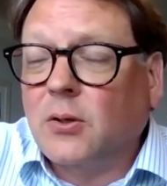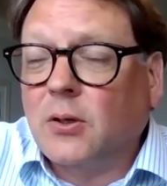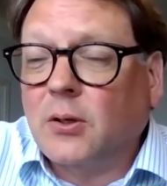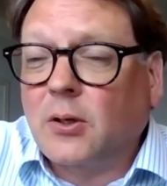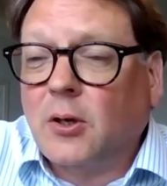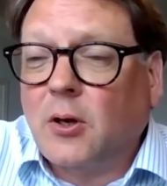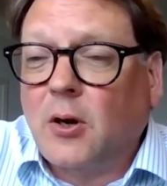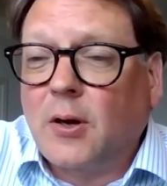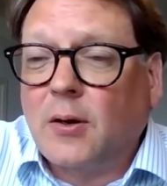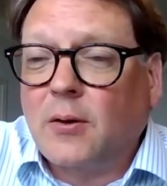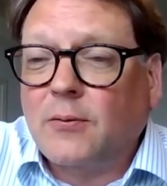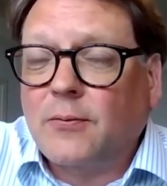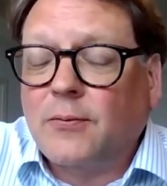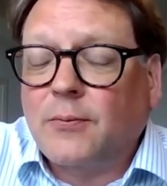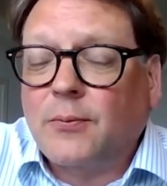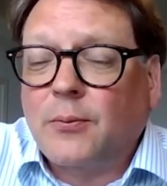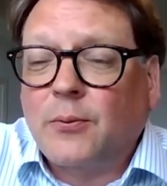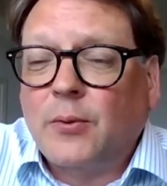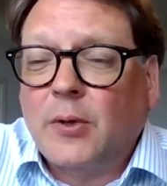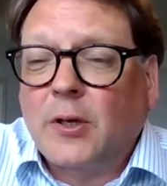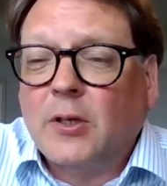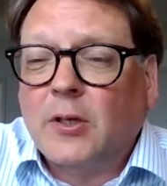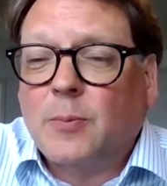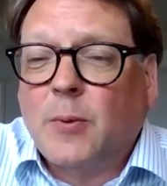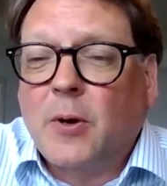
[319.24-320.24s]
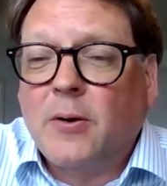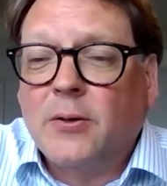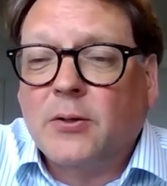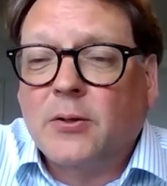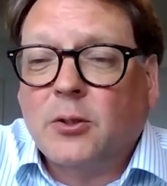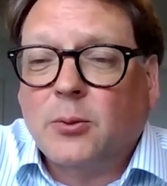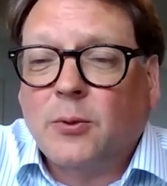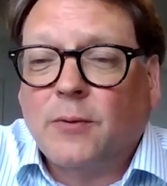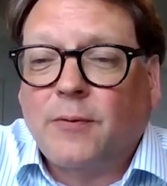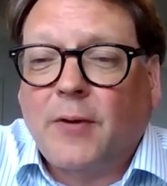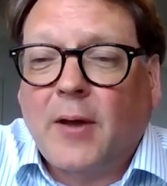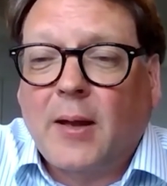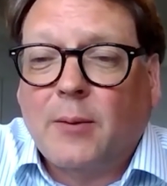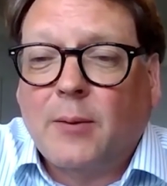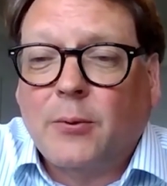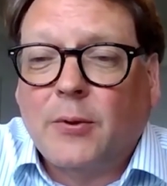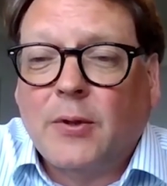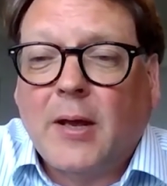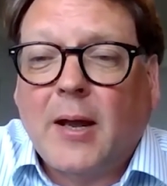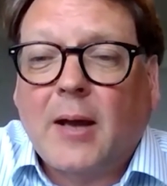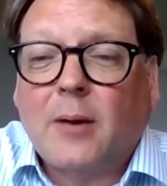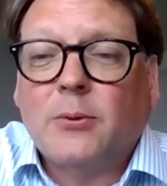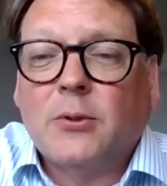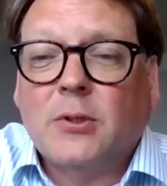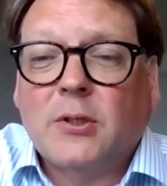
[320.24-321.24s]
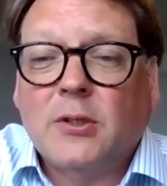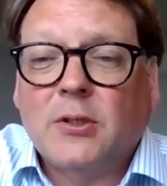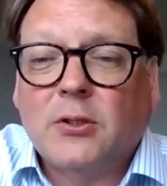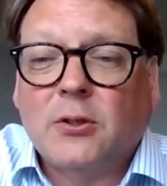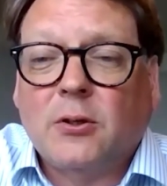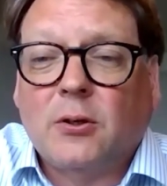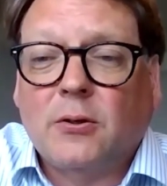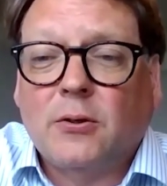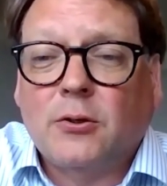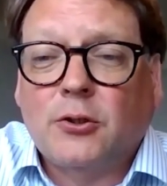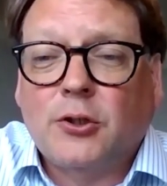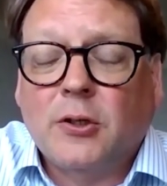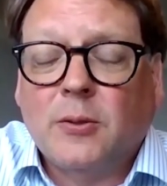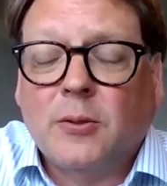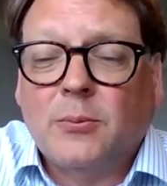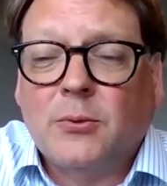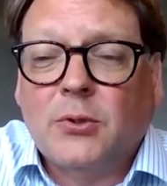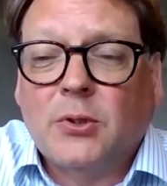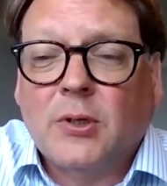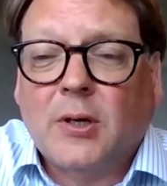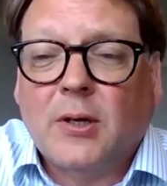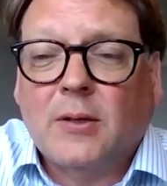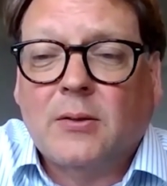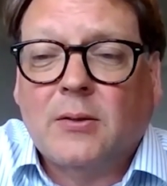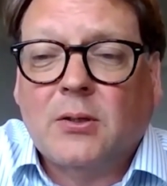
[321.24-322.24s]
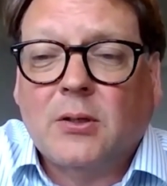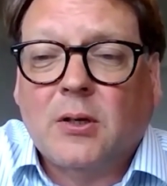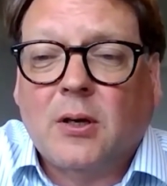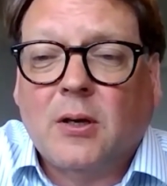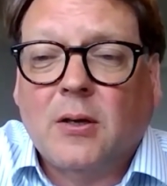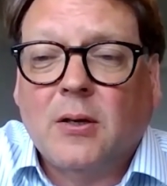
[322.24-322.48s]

to the kind of experience that we've had with the equity scholarships at